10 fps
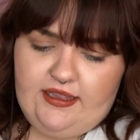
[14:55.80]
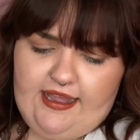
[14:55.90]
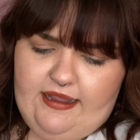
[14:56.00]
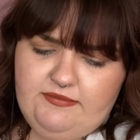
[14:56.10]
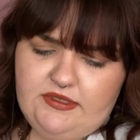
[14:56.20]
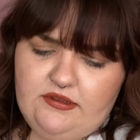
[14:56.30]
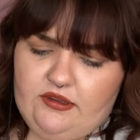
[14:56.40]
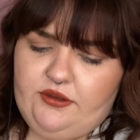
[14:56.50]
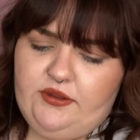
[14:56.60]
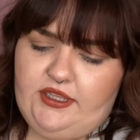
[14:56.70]

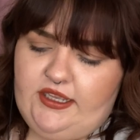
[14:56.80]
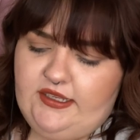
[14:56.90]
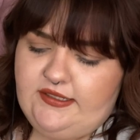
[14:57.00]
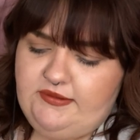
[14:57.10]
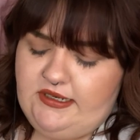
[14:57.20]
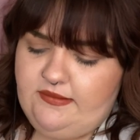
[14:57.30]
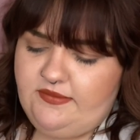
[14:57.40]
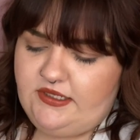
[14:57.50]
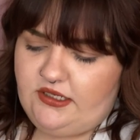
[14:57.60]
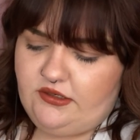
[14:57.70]
Absolutely.
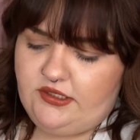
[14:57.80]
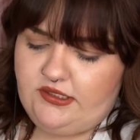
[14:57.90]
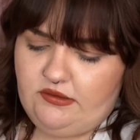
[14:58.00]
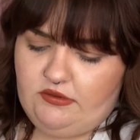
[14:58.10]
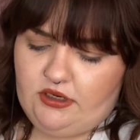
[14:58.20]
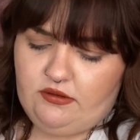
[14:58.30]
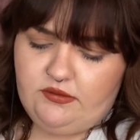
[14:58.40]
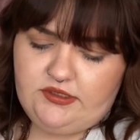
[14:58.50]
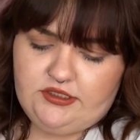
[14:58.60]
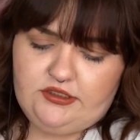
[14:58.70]
Sometimes you just don't know
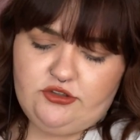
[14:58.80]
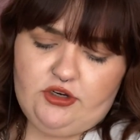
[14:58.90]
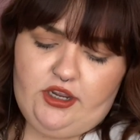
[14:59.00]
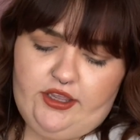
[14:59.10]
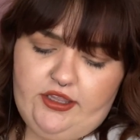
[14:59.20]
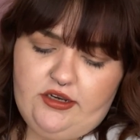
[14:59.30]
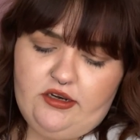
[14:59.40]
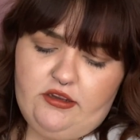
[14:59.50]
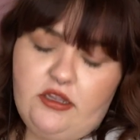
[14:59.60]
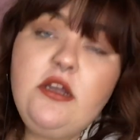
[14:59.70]
until you try it.
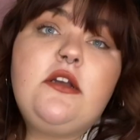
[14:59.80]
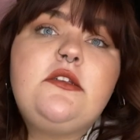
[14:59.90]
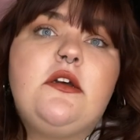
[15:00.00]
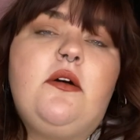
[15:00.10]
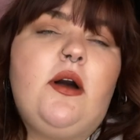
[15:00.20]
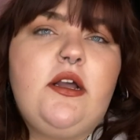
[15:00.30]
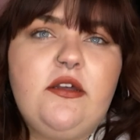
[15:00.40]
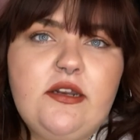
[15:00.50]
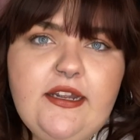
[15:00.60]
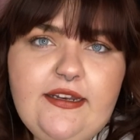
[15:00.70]
So a
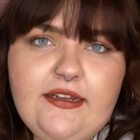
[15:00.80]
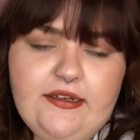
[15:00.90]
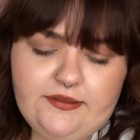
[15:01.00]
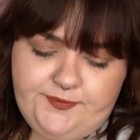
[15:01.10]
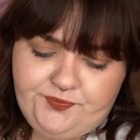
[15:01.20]
good idea